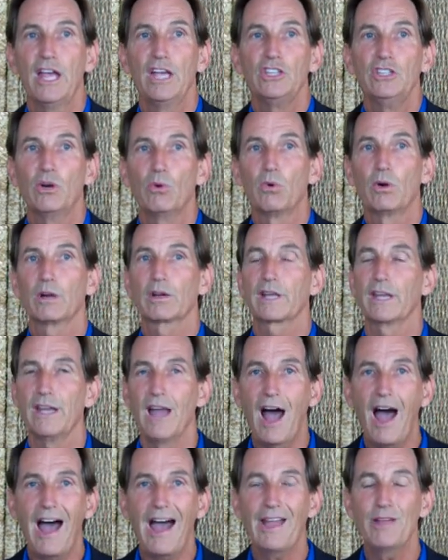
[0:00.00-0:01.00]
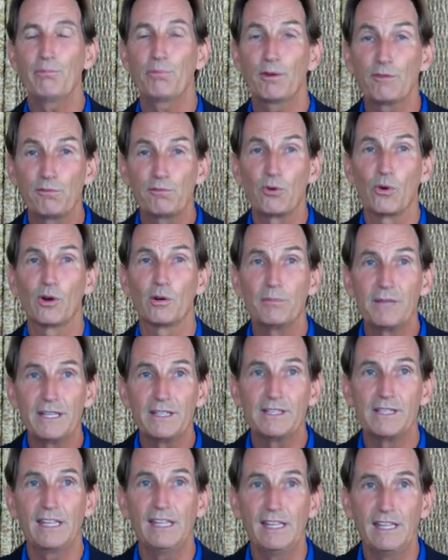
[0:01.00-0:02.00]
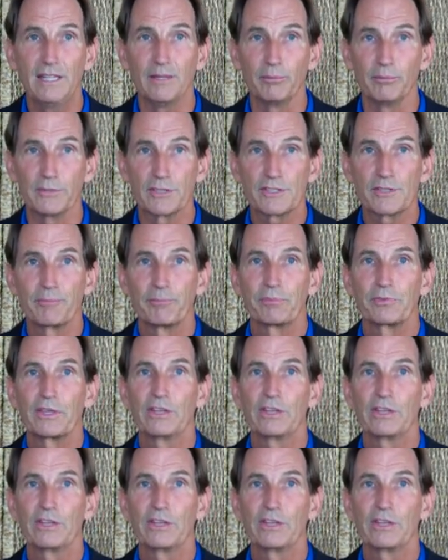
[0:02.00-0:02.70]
you'll work in high performing teams.